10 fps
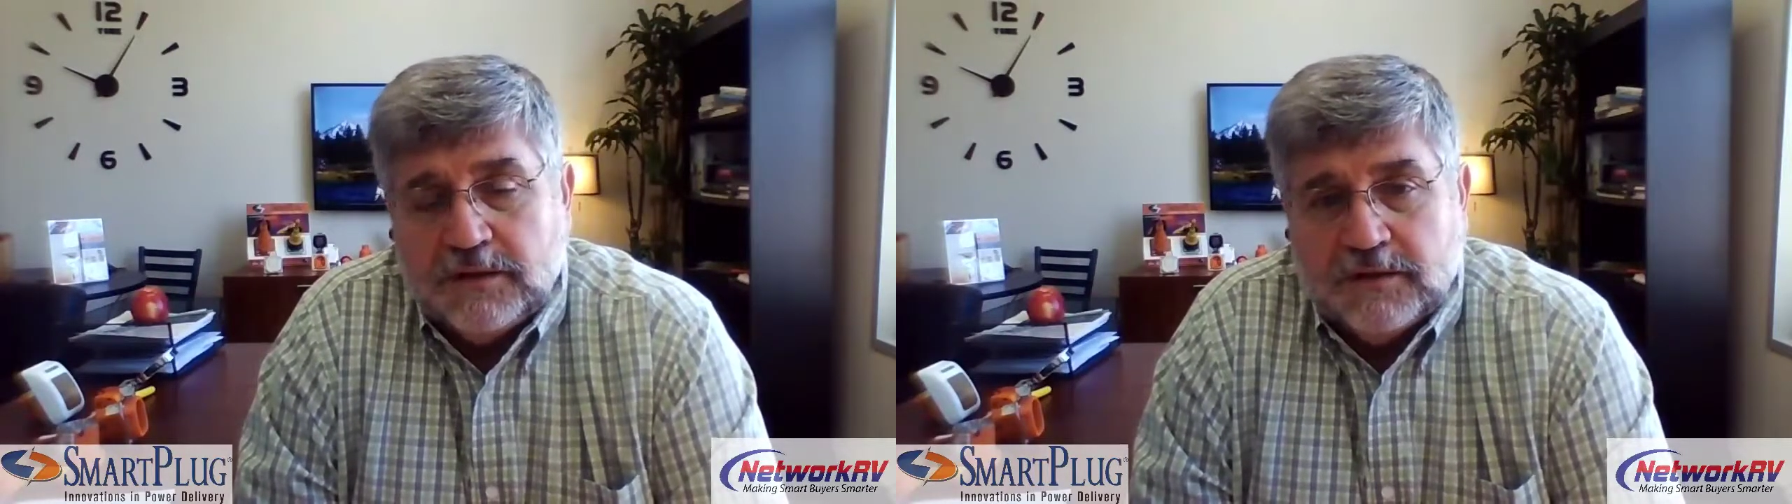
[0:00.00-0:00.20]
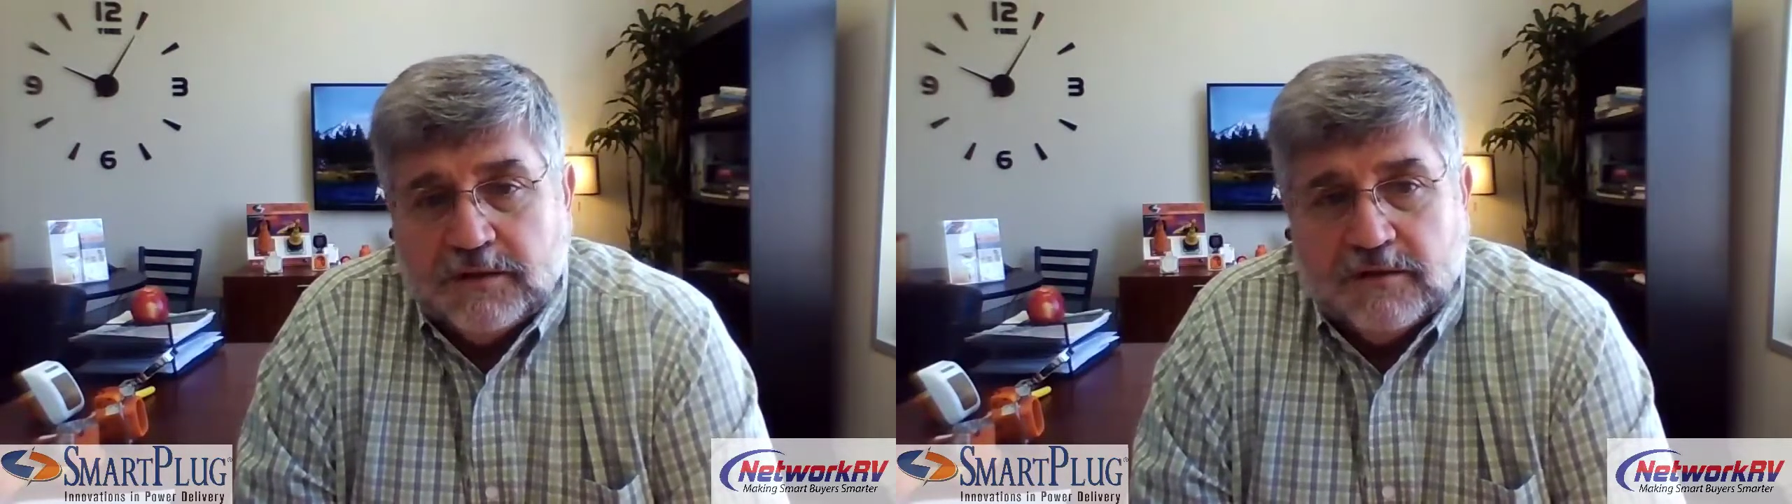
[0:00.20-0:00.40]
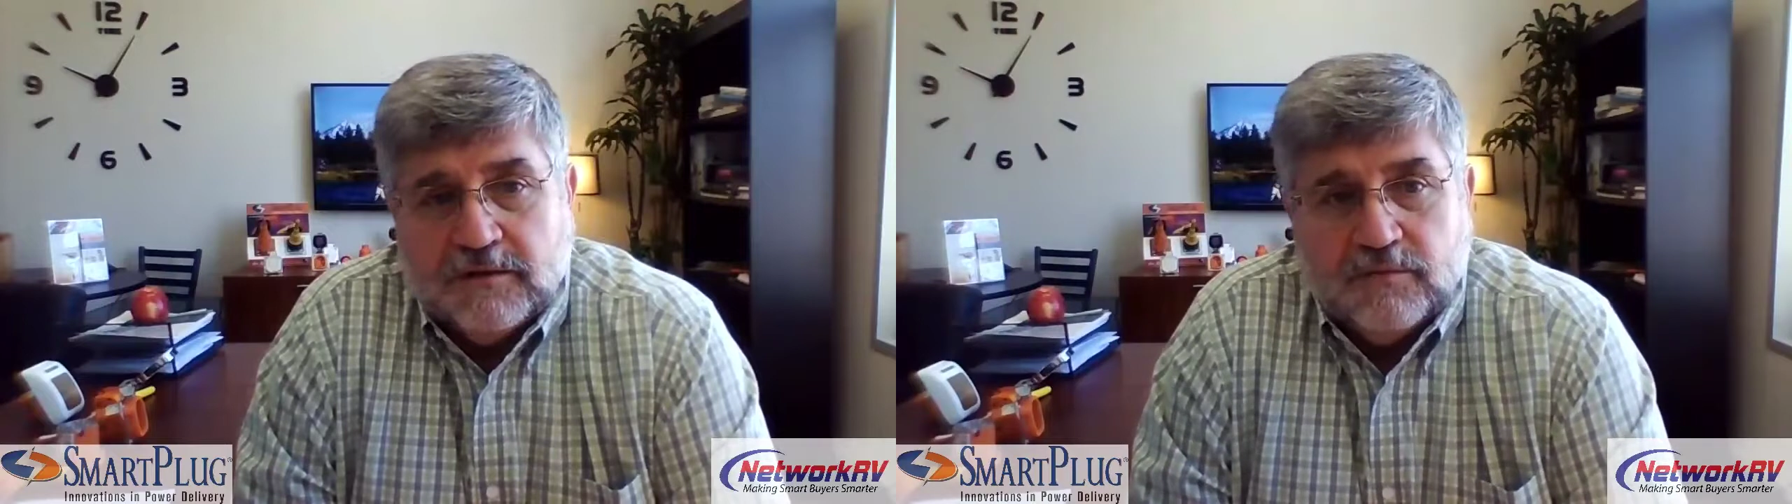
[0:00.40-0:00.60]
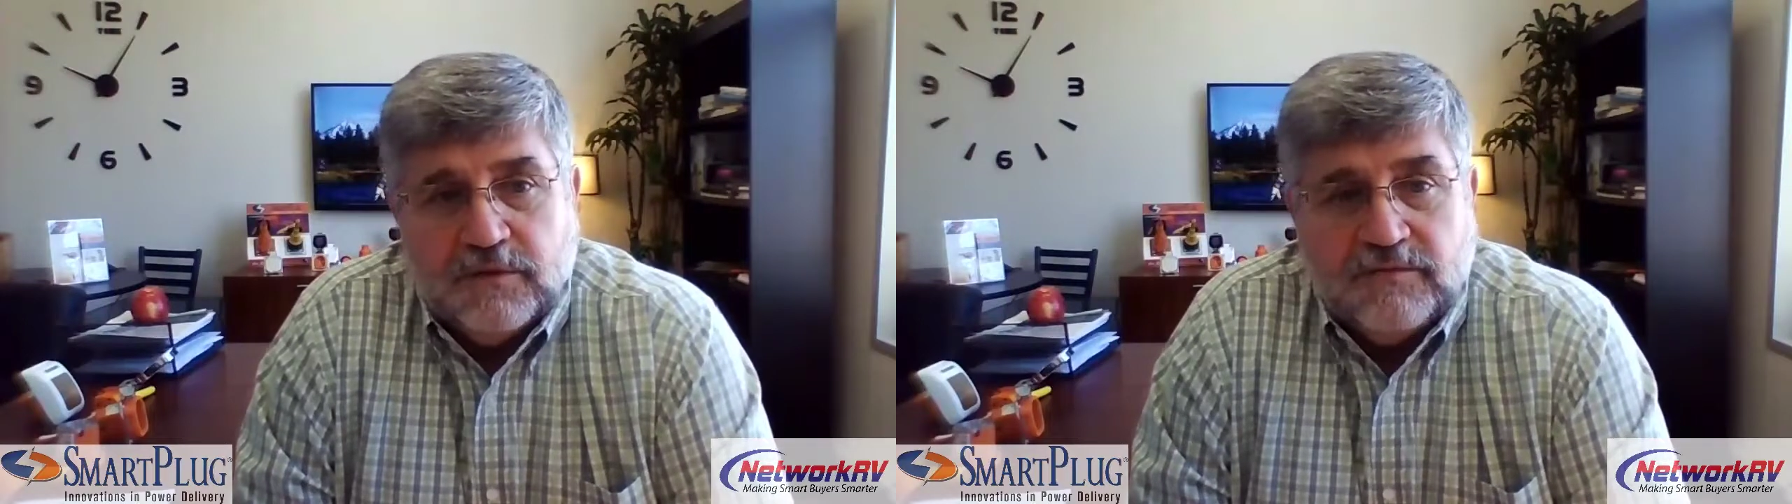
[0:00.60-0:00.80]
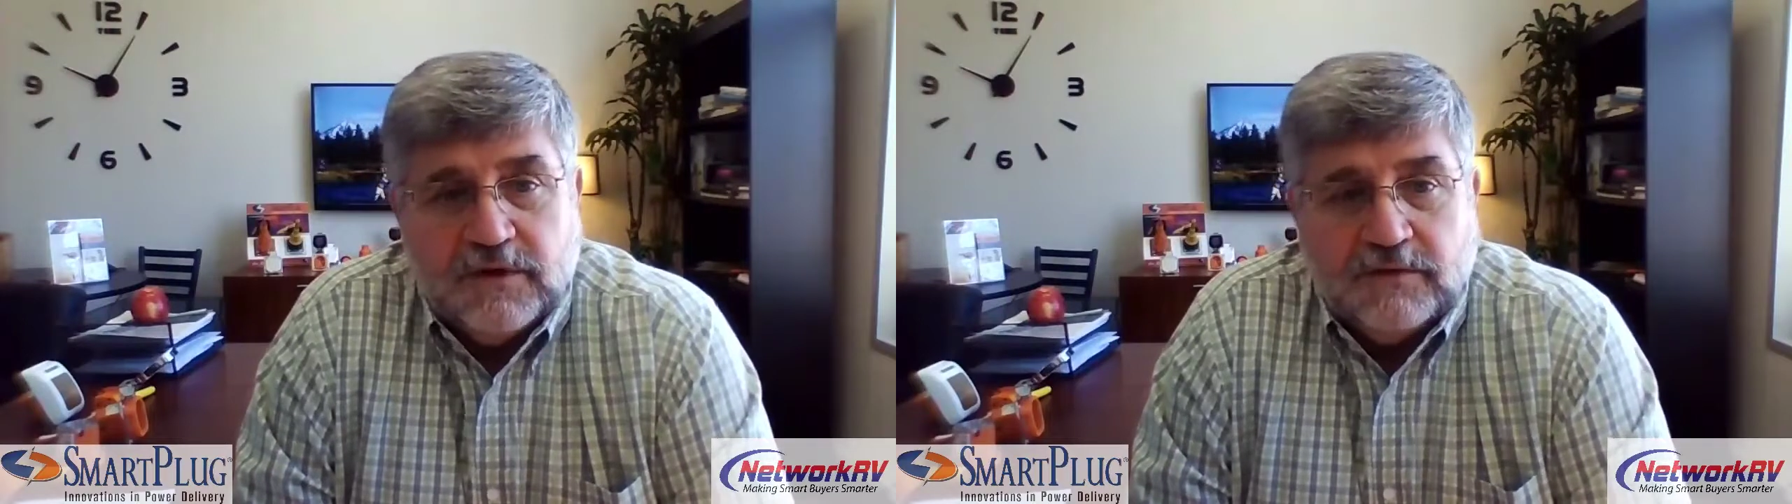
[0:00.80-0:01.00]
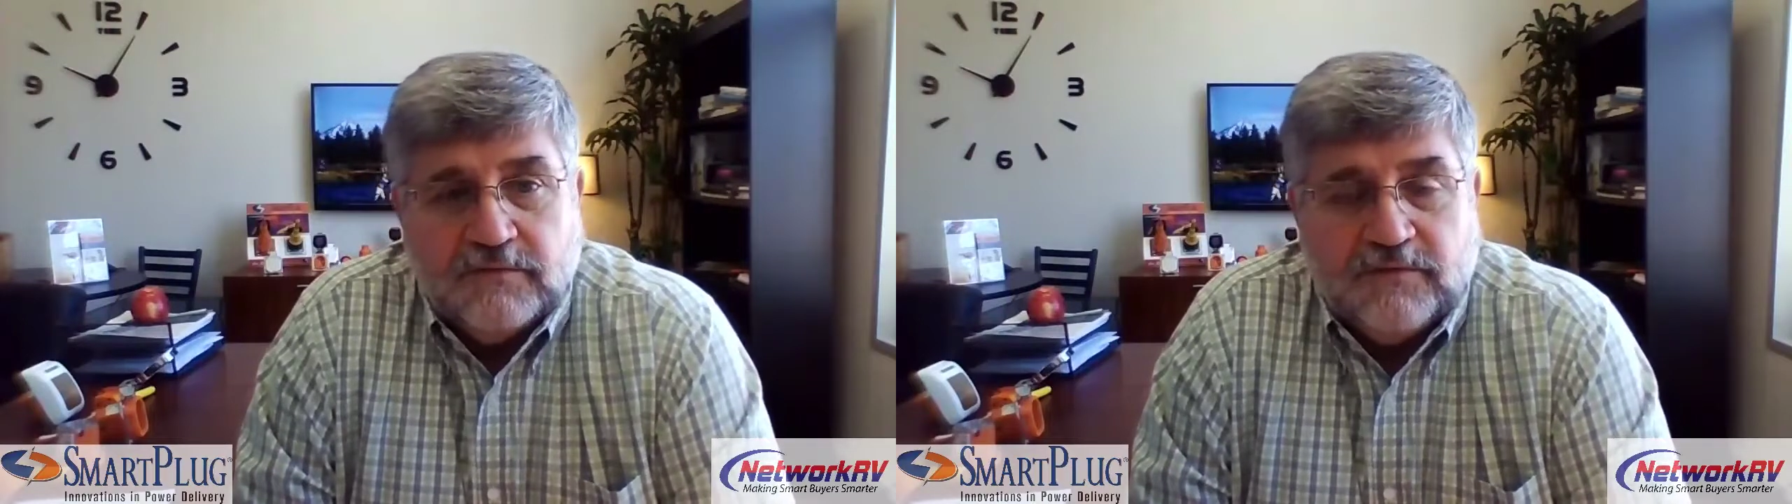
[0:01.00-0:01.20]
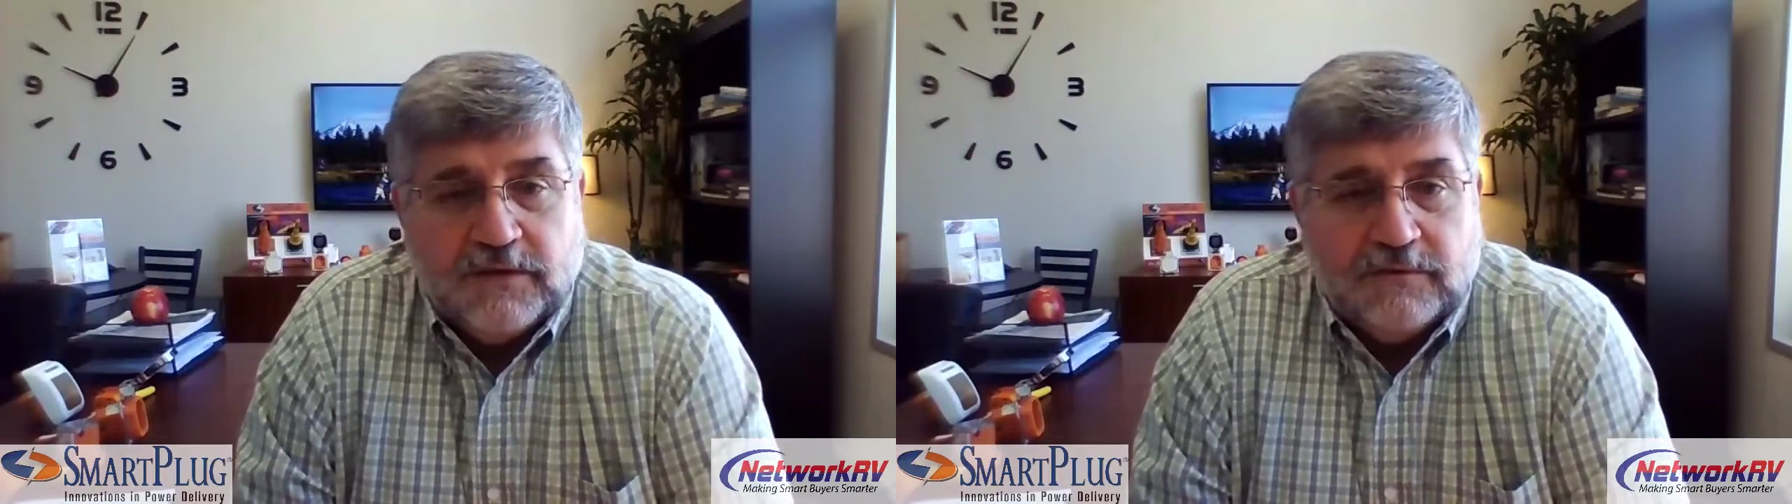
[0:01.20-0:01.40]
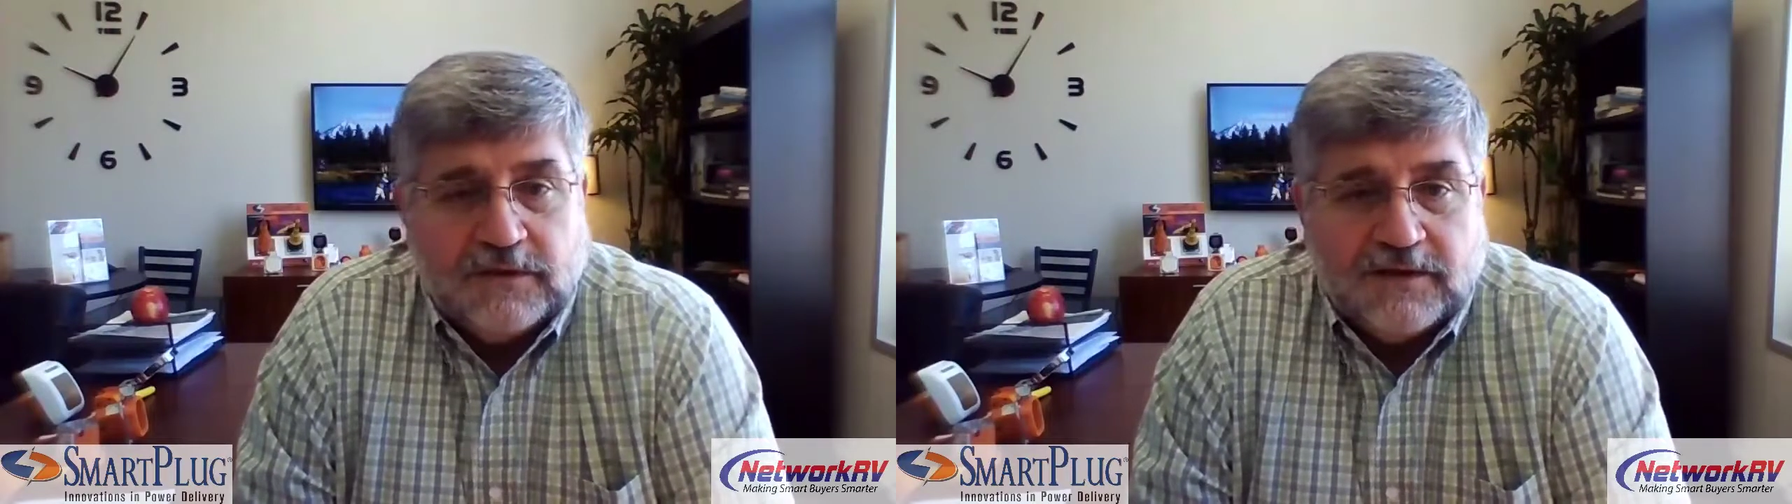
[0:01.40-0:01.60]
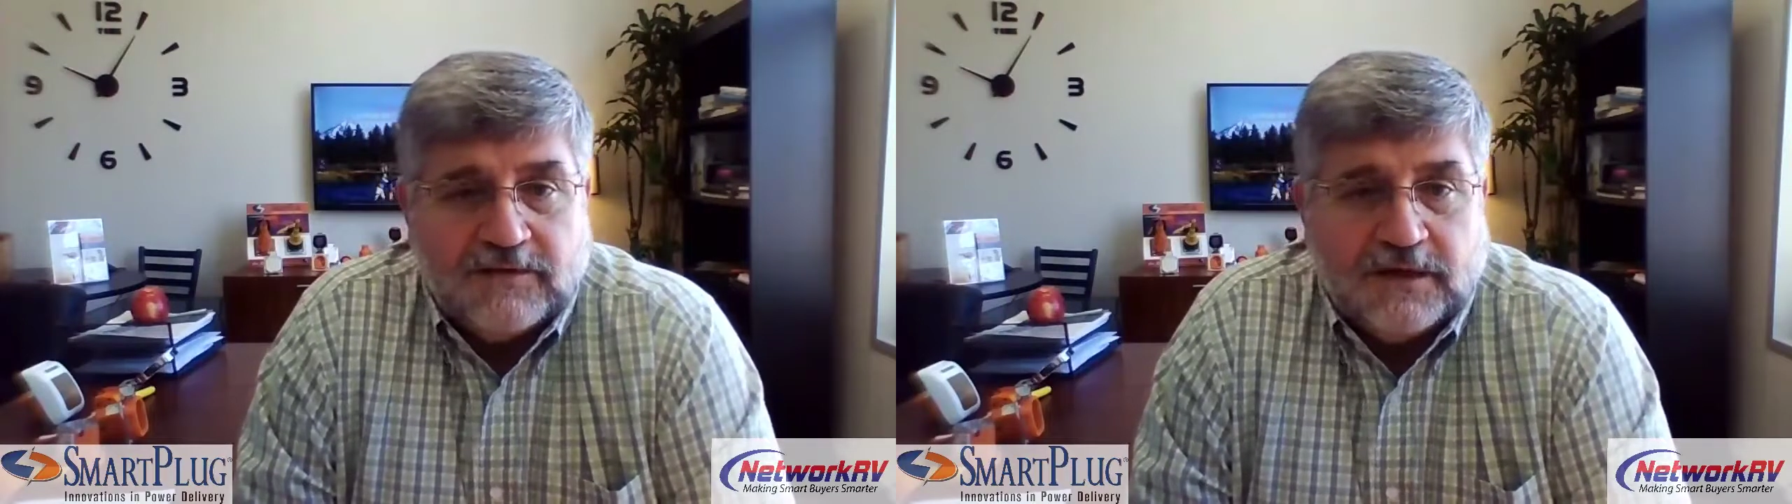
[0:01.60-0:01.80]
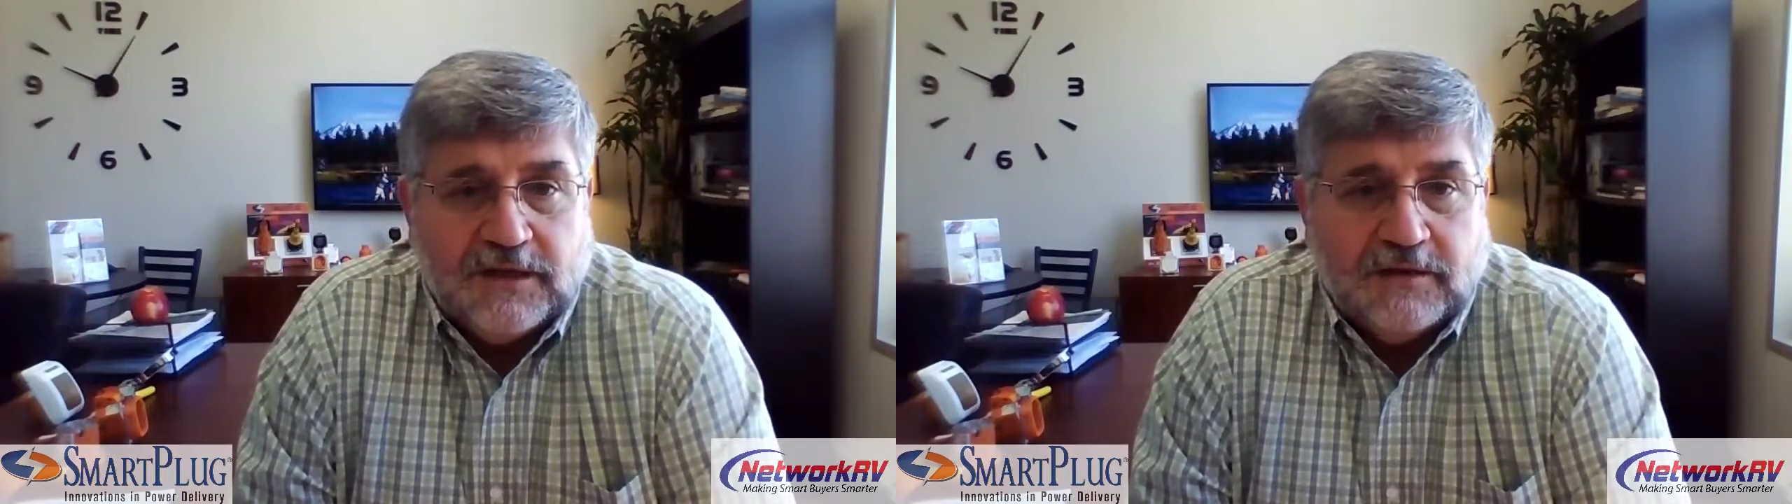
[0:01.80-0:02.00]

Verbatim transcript: Um, we've done field testing